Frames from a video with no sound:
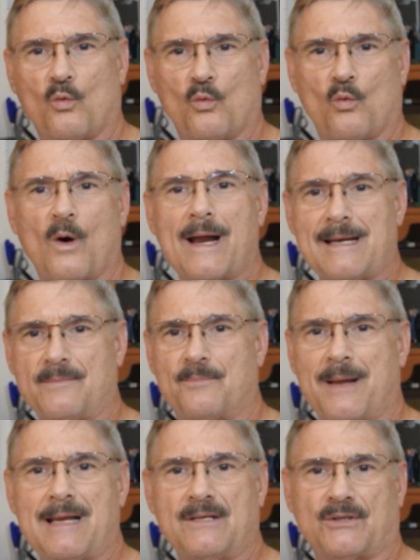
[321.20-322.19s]
white
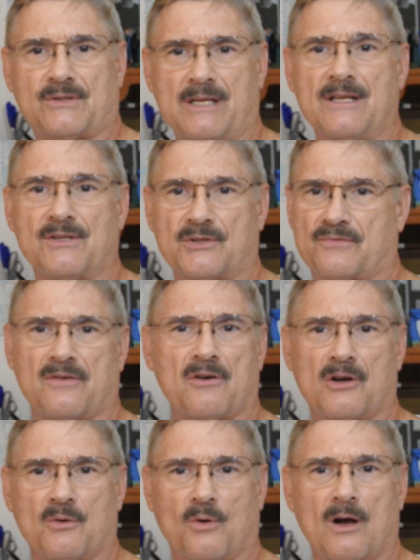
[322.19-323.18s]
base tints
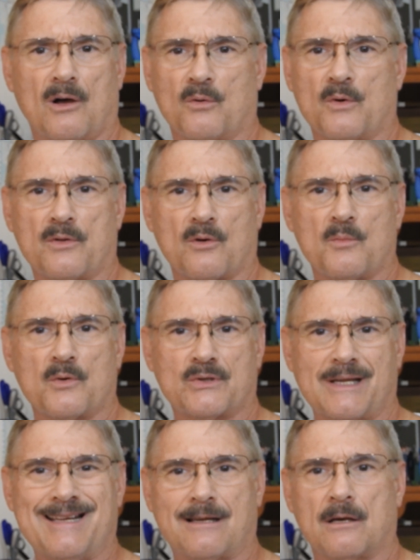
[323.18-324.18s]
very well with
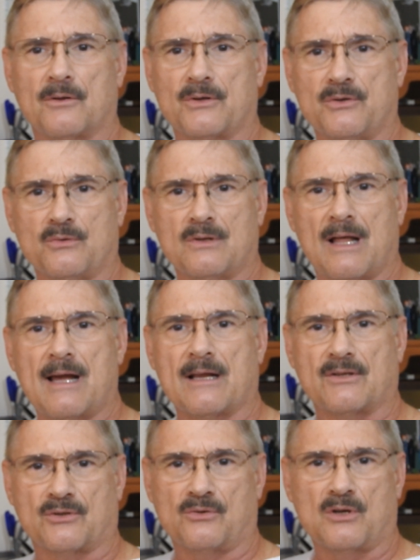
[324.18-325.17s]
almost any color you'd
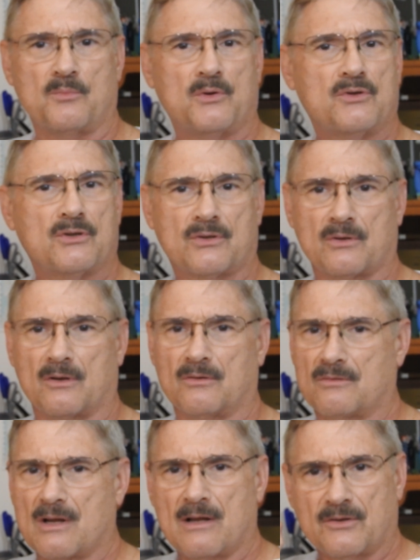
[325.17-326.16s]
like, so you could put just
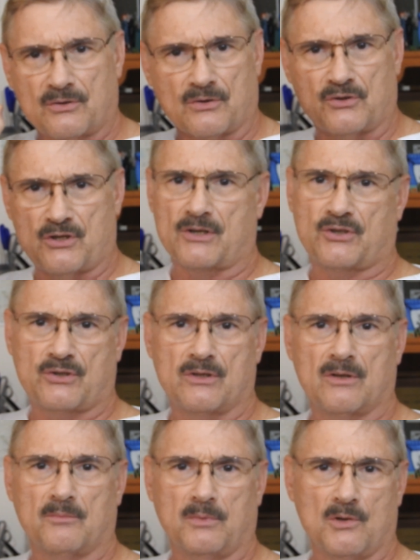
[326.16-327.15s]
a
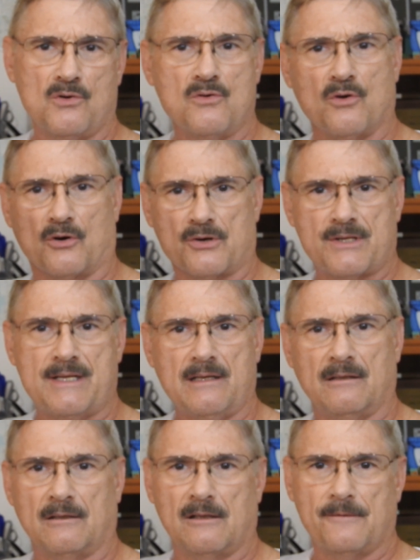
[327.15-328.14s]
suggestion of blue or
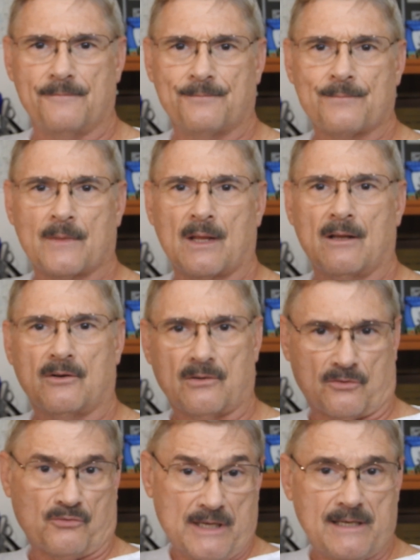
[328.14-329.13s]
teal,
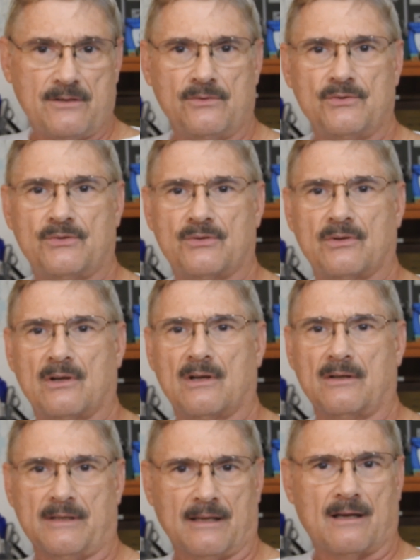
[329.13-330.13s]
greens,
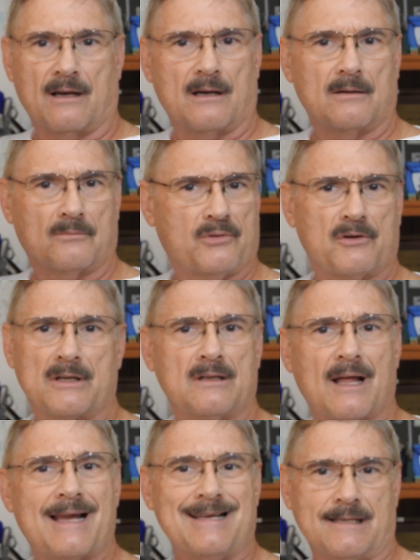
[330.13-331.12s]
very
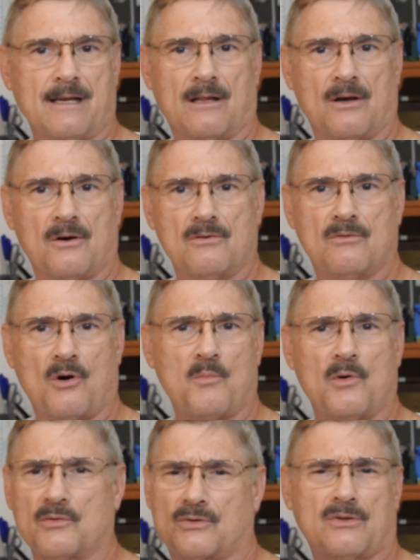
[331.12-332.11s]
light yellow,
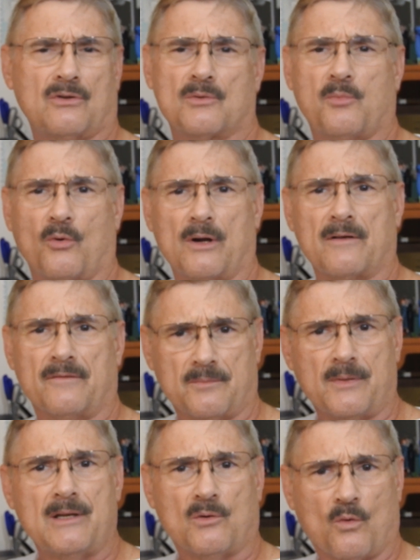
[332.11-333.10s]
almost to the point of it
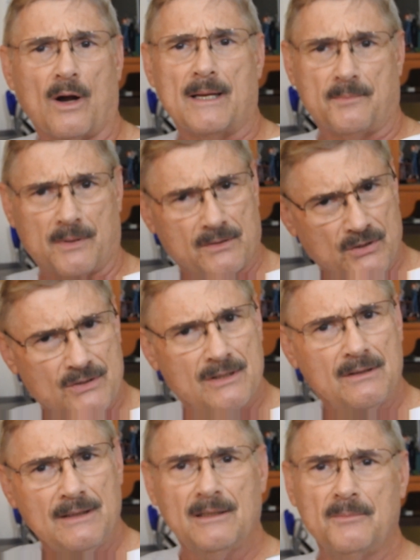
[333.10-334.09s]
being white, but just a
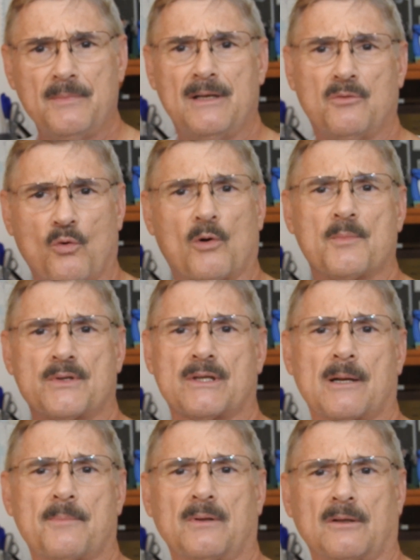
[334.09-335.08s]
little bit, it warms it
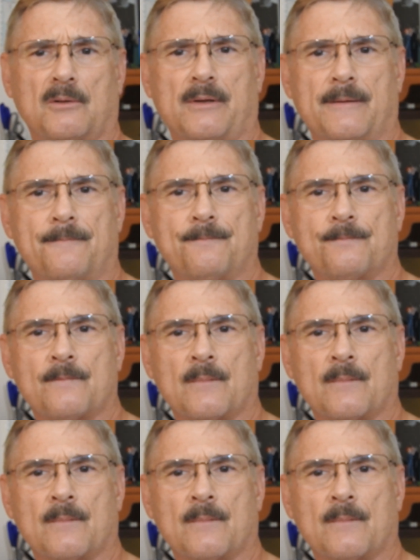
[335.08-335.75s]
up a little bit.